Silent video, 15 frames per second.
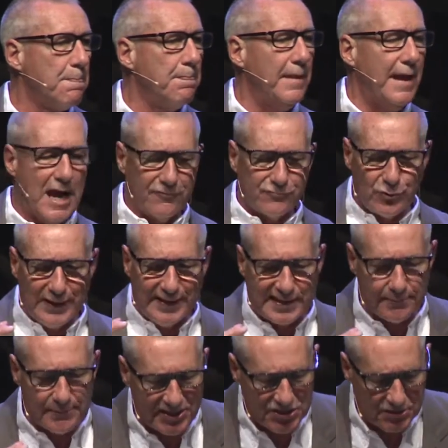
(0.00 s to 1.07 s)
after he
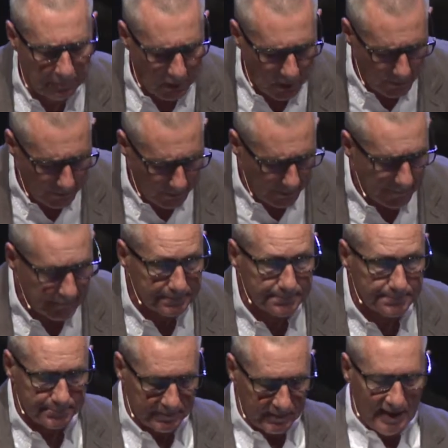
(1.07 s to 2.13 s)
commits murder,
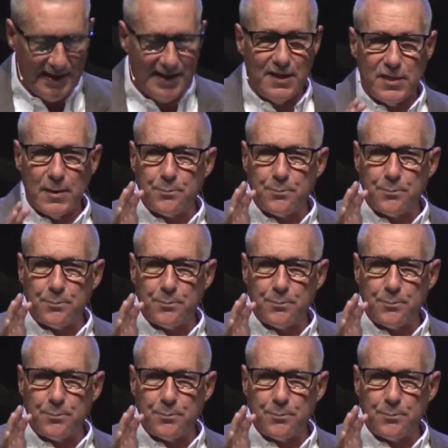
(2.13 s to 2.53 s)
the